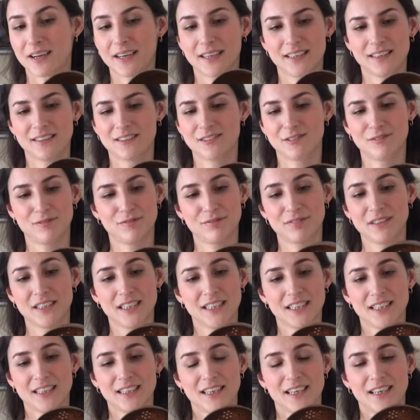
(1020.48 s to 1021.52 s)
kind of
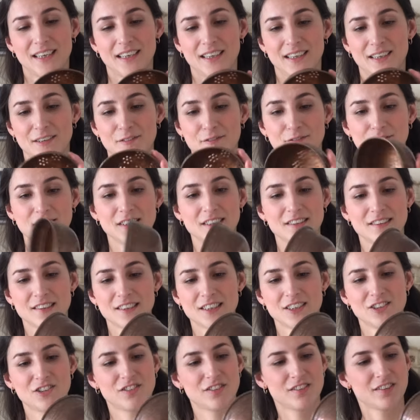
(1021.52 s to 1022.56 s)

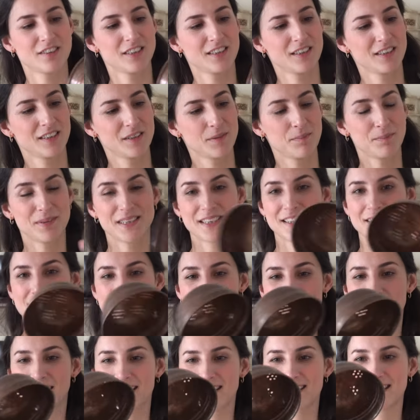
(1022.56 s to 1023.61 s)
vintage
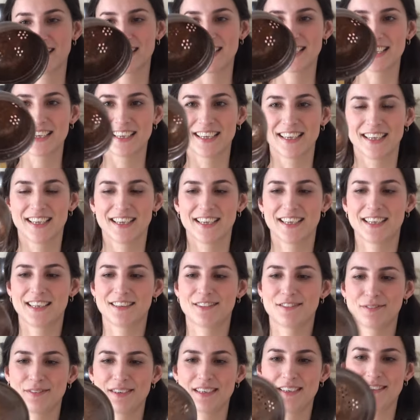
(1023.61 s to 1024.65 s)
piece, I think.
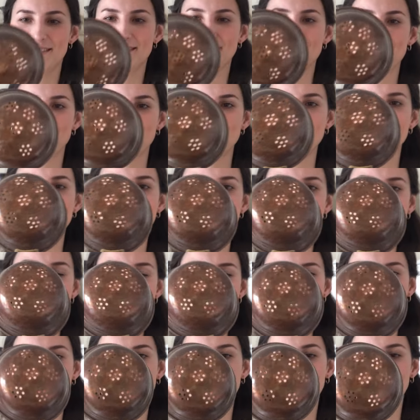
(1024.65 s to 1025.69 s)
It's really sweet.
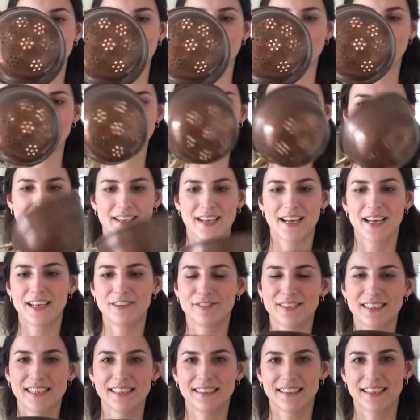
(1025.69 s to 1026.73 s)
I
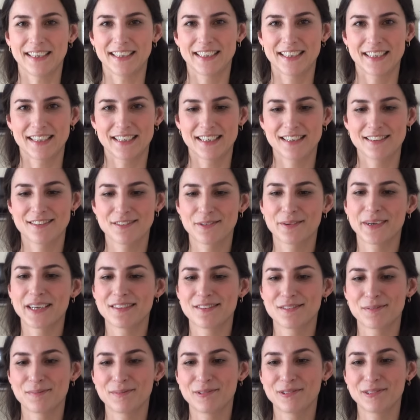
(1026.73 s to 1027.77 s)
really like it. It's quite
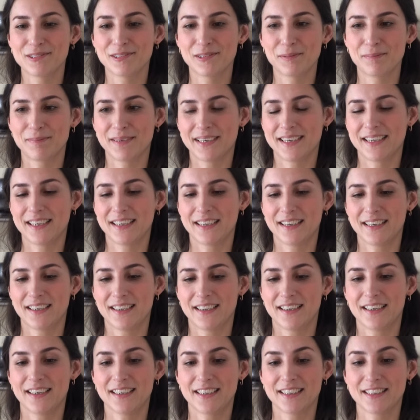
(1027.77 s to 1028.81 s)
small, but
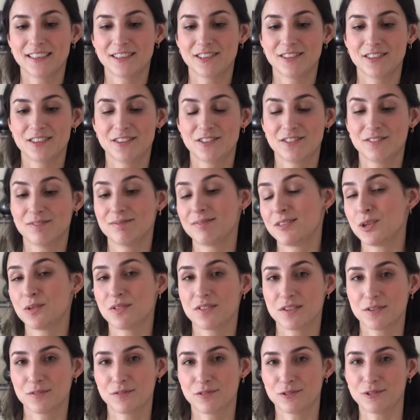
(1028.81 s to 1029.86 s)
I can use
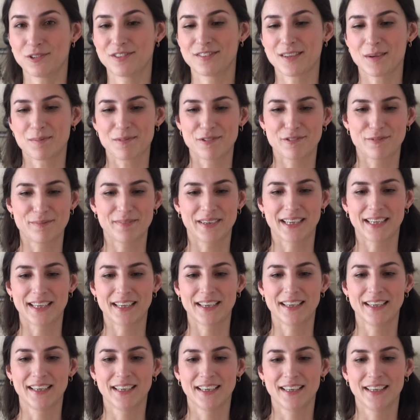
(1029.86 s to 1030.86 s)
it for some of my